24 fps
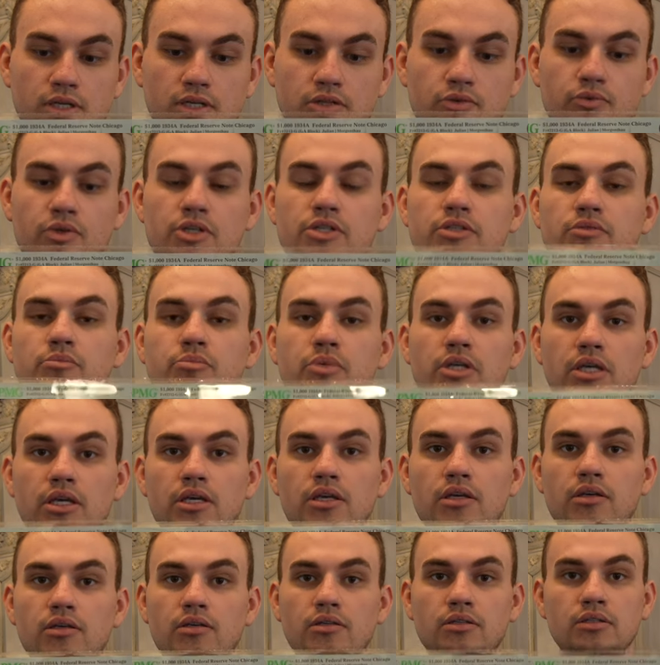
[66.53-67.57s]
And the reason
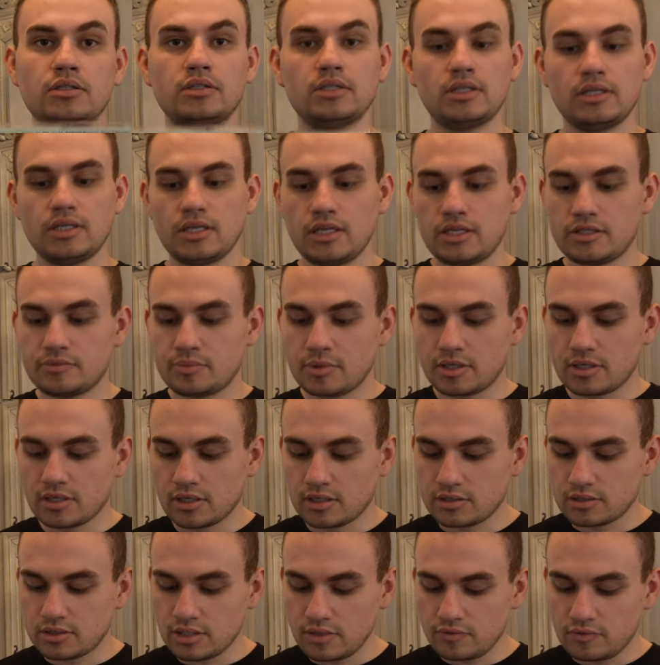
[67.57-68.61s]
being is
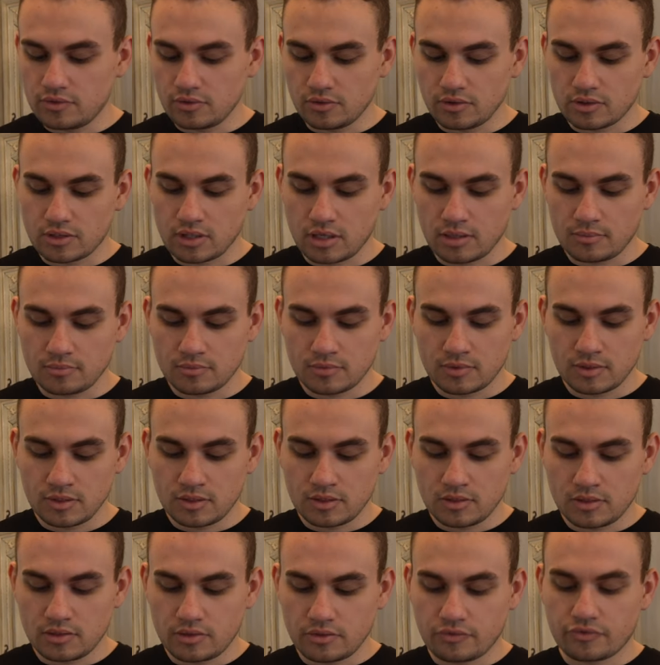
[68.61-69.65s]
because if you look up
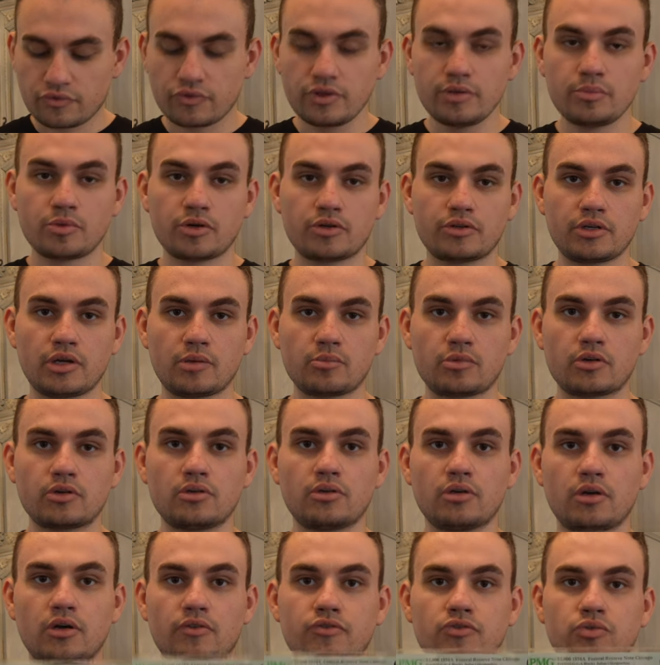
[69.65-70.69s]
the Freebird
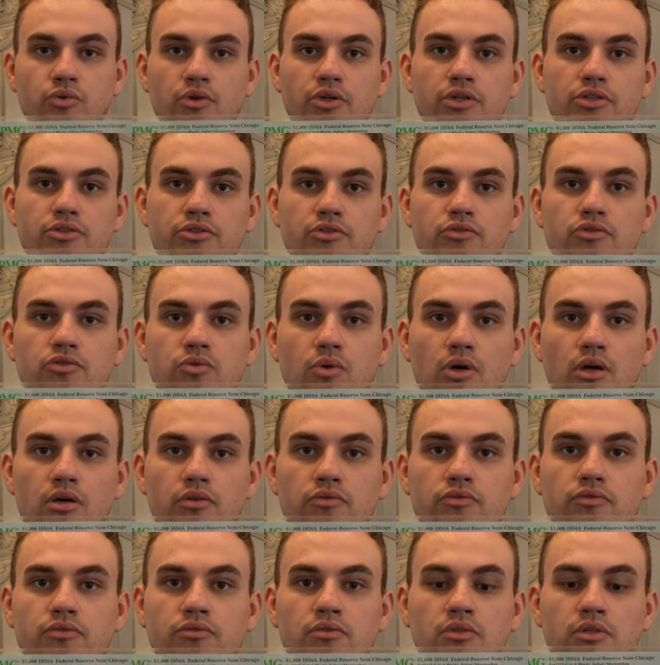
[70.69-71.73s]
number of
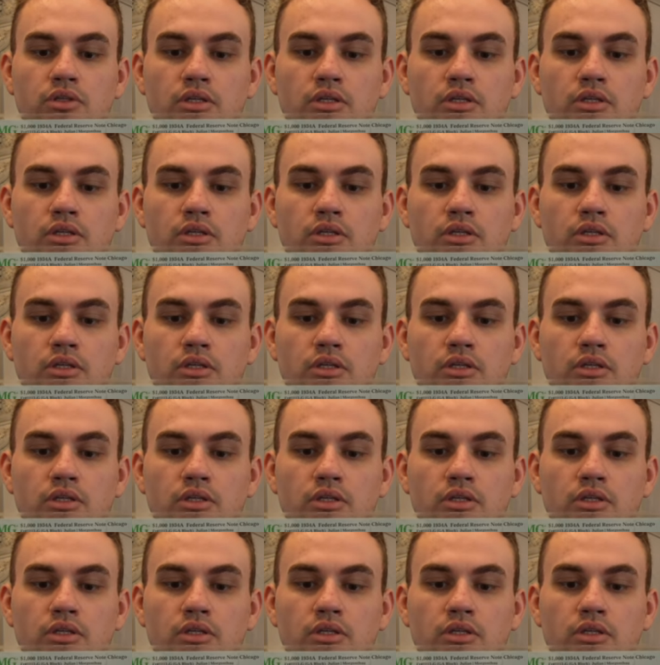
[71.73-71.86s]
2212